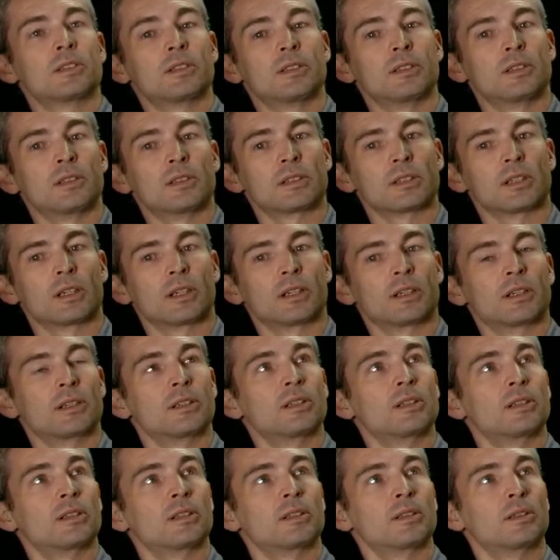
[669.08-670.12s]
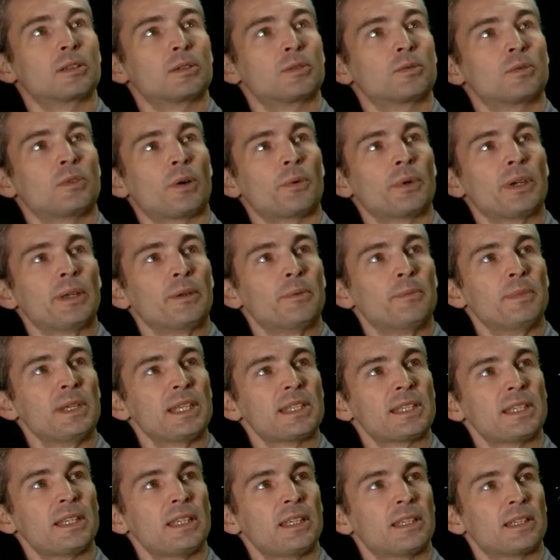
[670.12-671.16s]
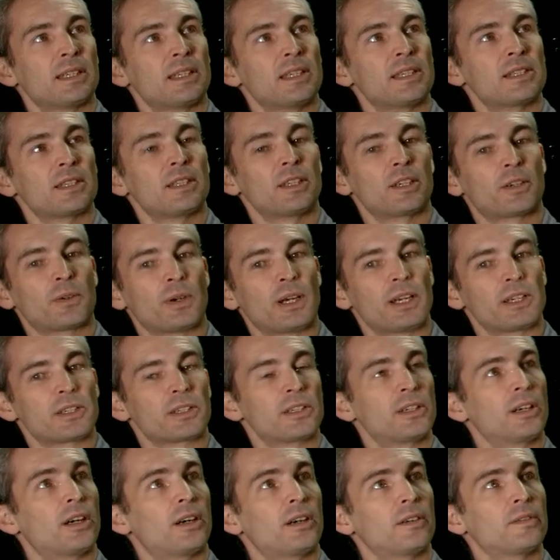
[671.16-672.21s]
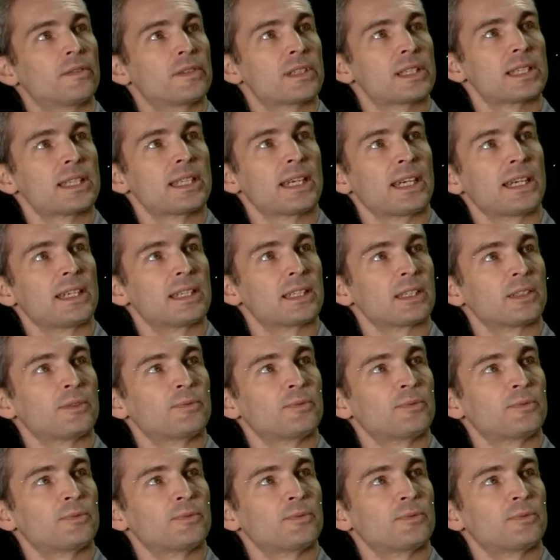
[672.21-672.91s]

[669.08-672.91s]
So what we are missing is the equation of state.